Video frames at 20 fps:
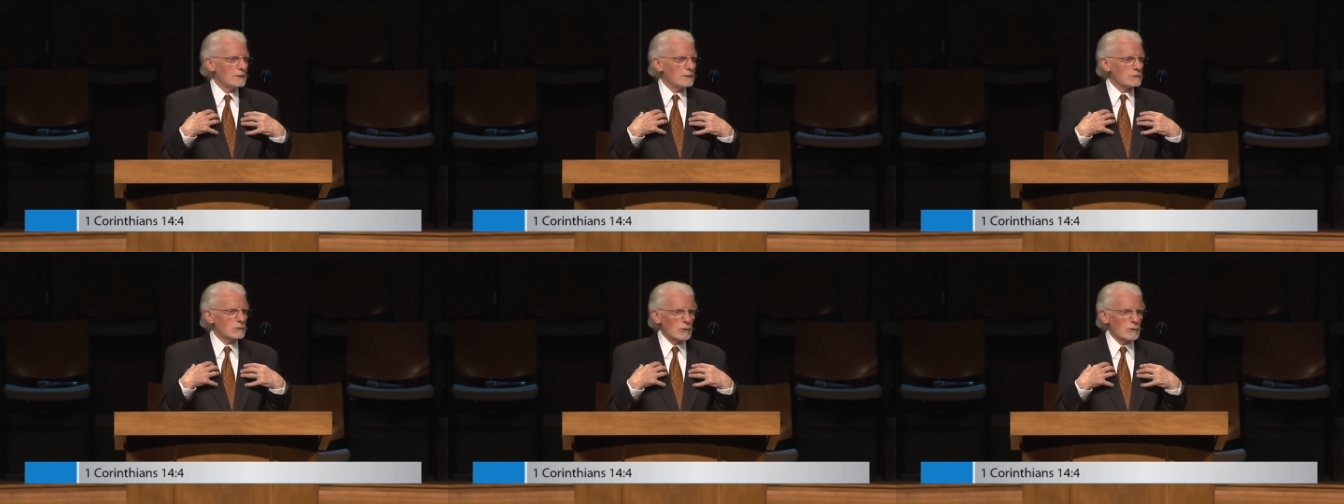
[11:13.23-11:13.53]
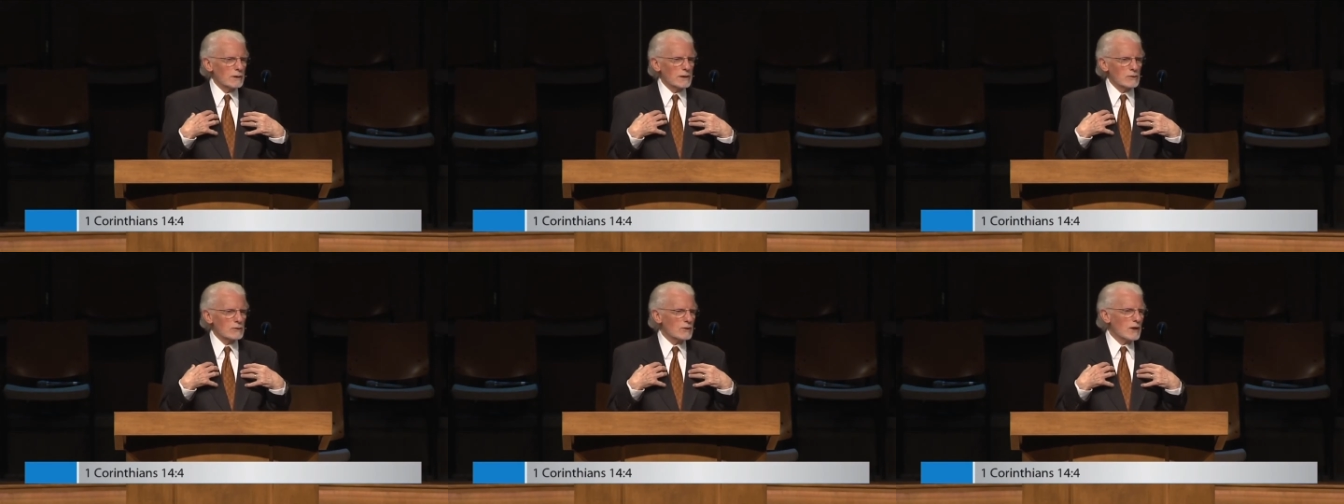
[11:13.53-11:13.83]

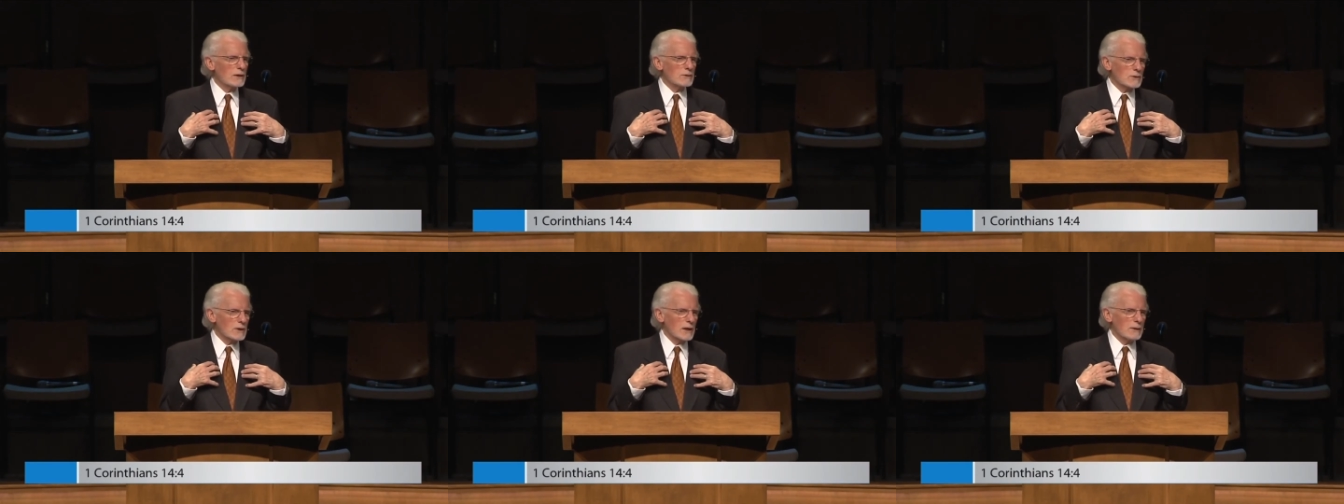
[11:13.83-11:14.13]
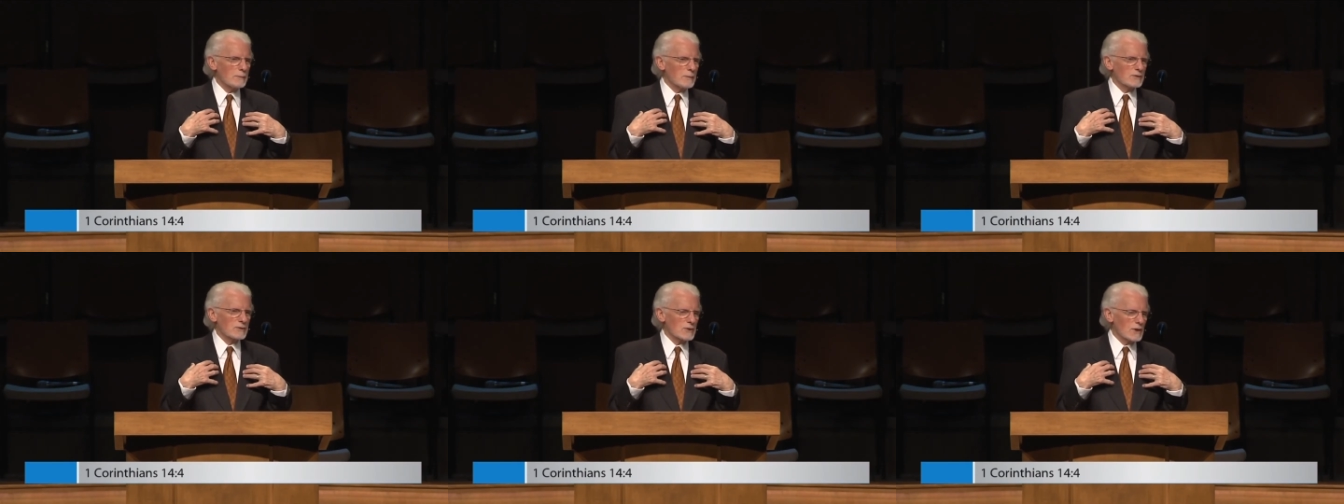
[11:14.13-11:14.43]
So, in a sense,
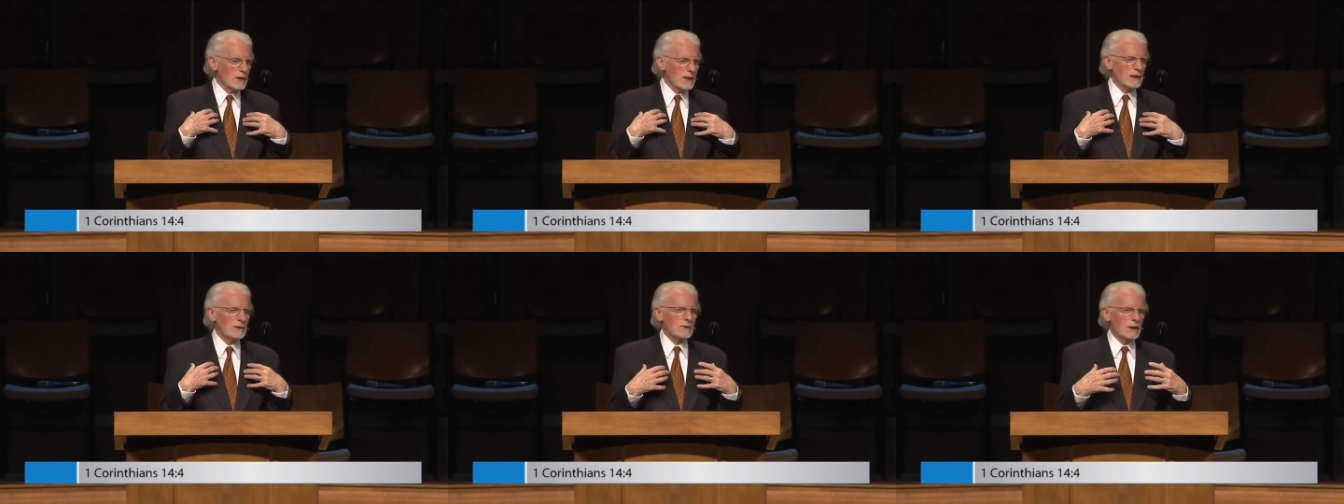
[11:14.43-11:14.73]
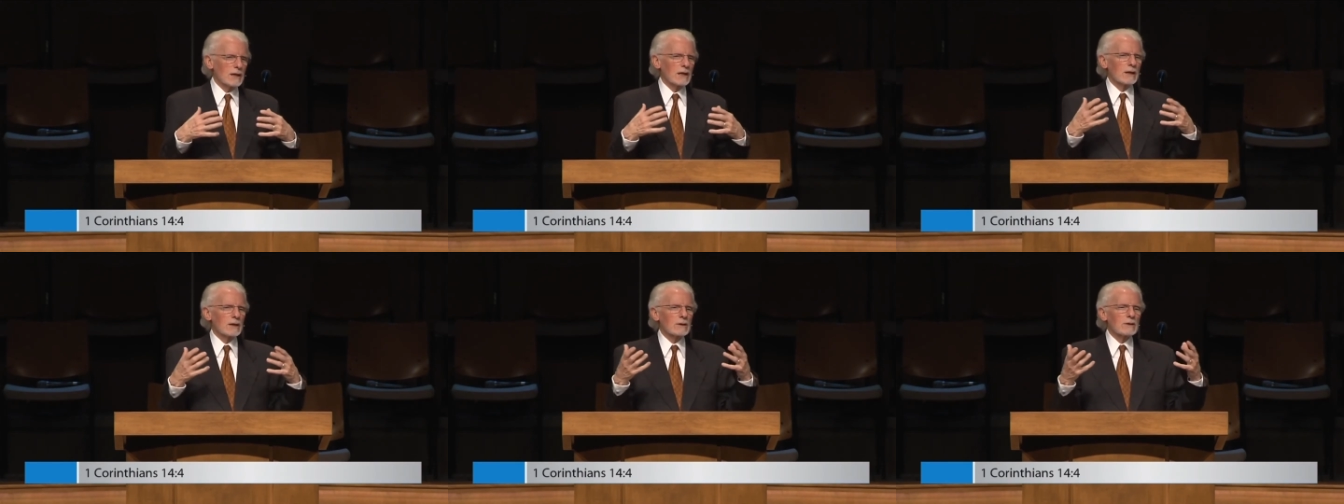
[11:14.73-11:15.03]
I'm sitting
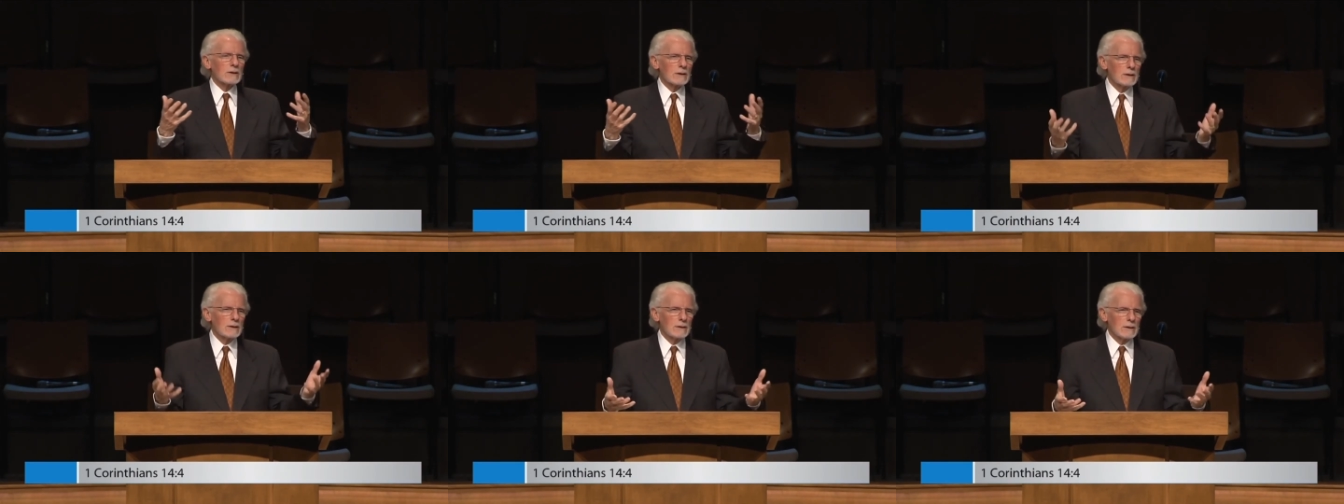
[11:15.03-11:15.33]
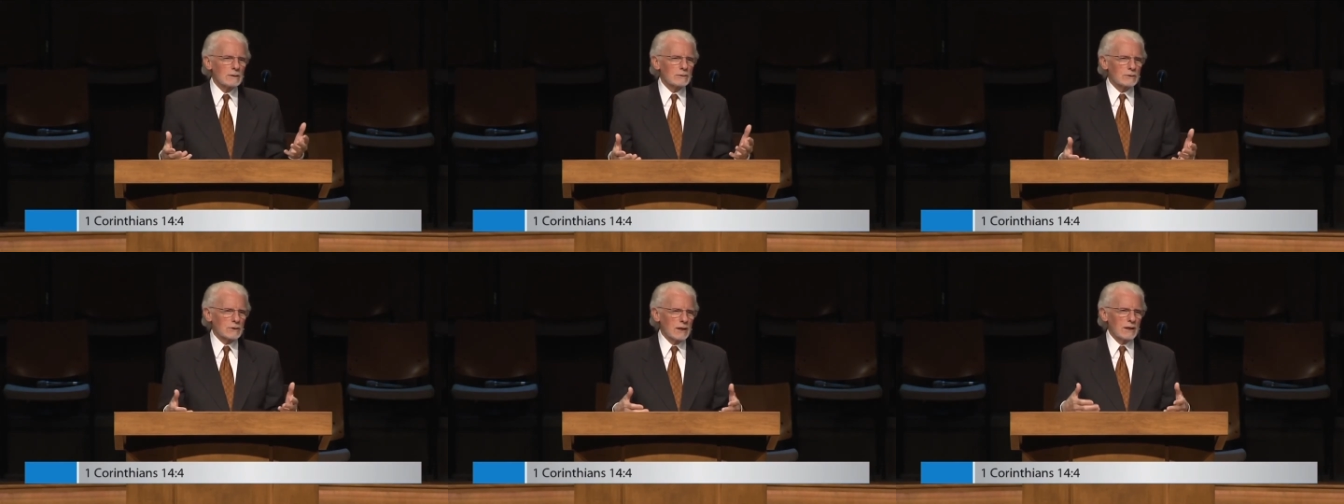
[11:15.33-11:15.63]
there
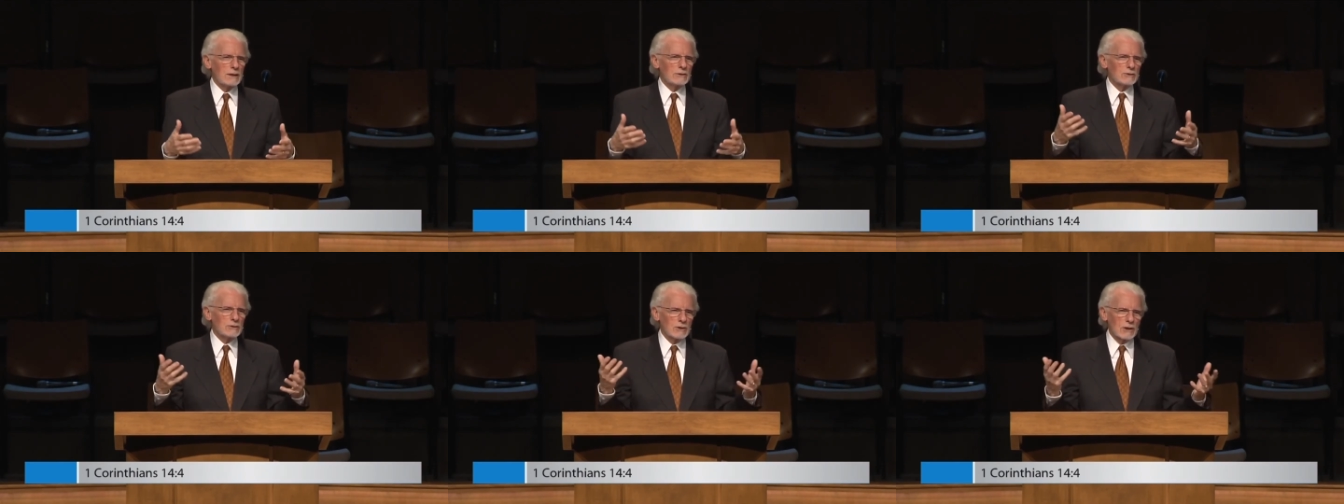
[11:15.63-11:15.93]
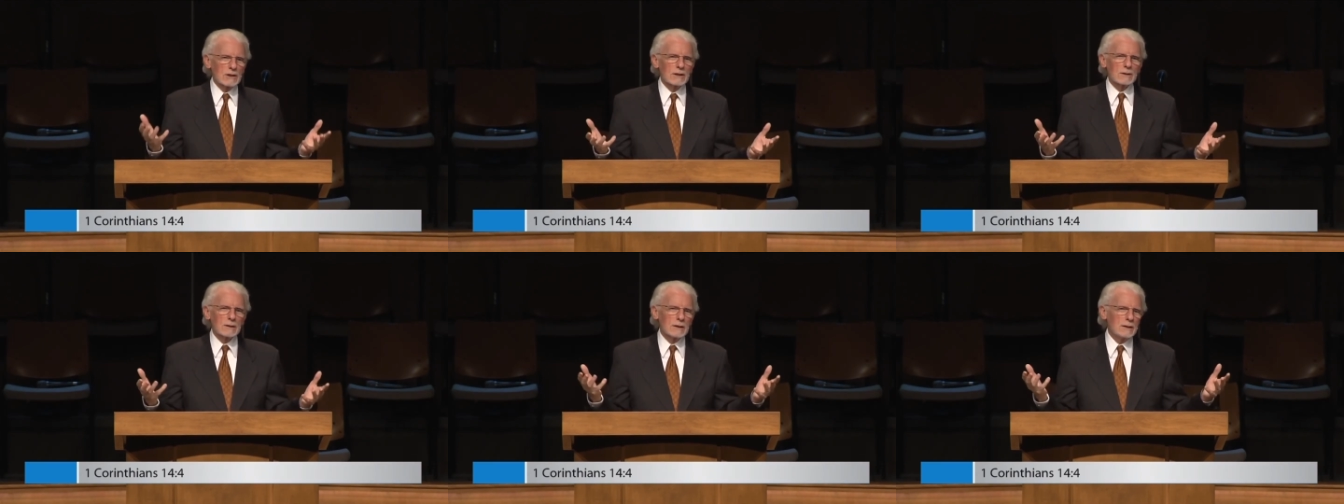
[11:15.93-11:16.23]

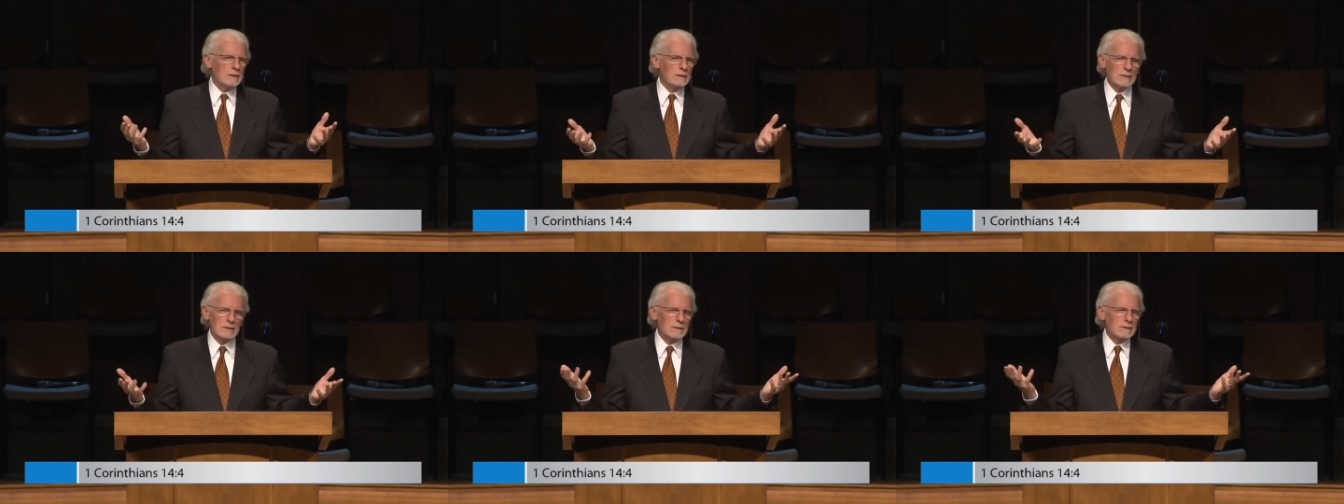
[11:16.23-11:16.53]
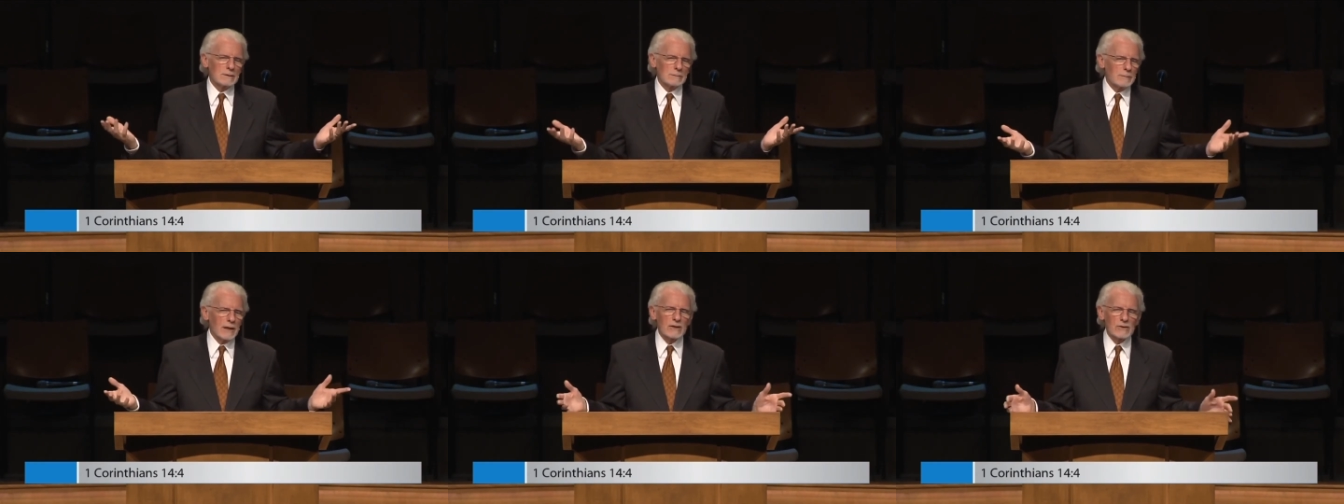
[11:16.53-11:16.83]
teaching
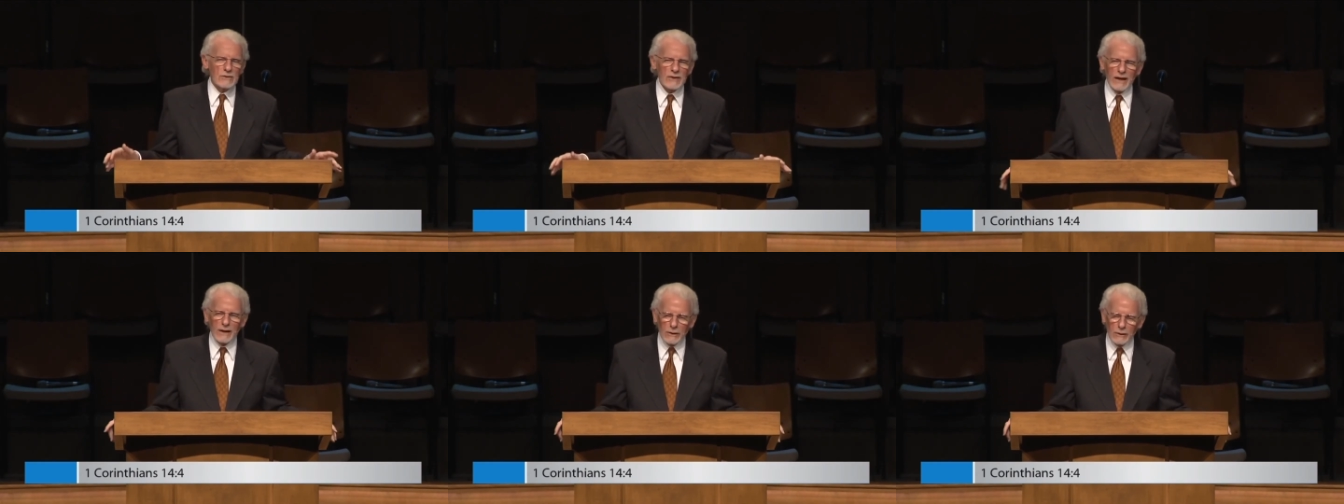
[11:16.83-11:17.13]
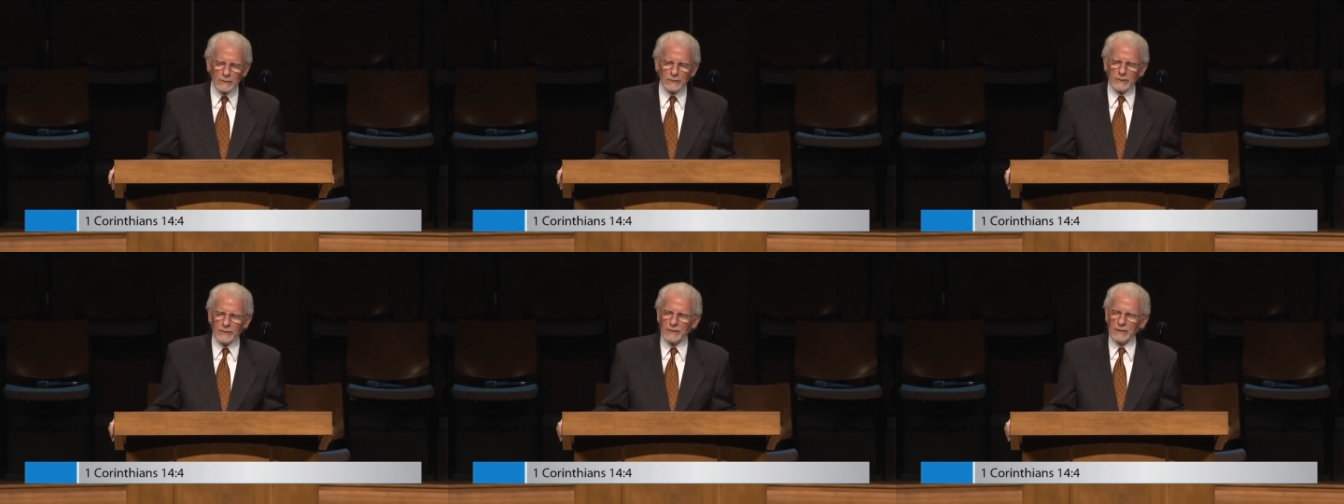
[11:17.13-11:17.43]

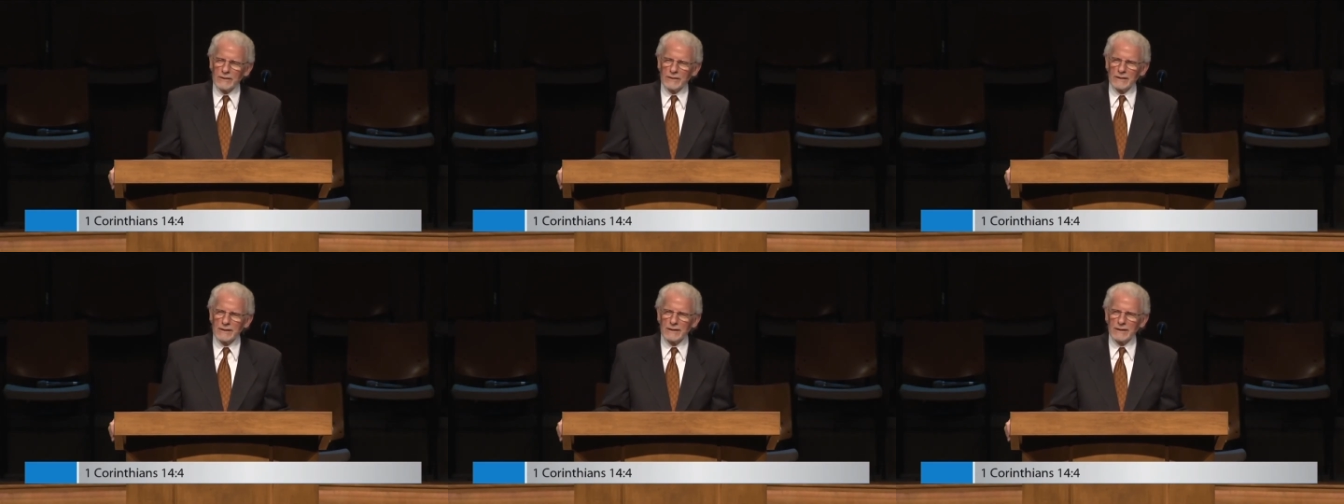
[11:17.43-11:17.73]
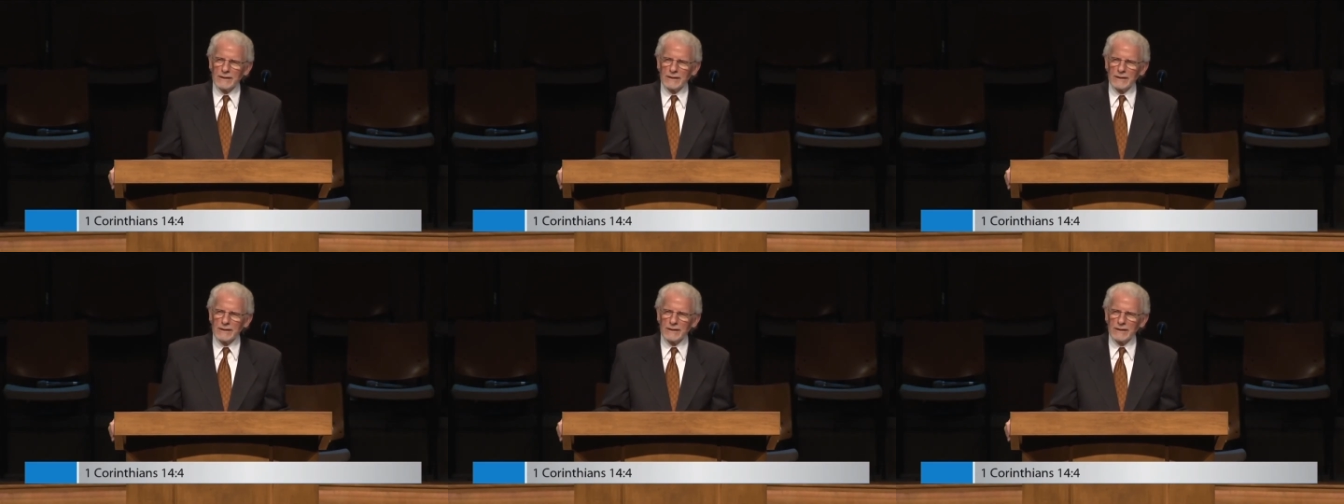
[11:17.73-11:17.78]
myself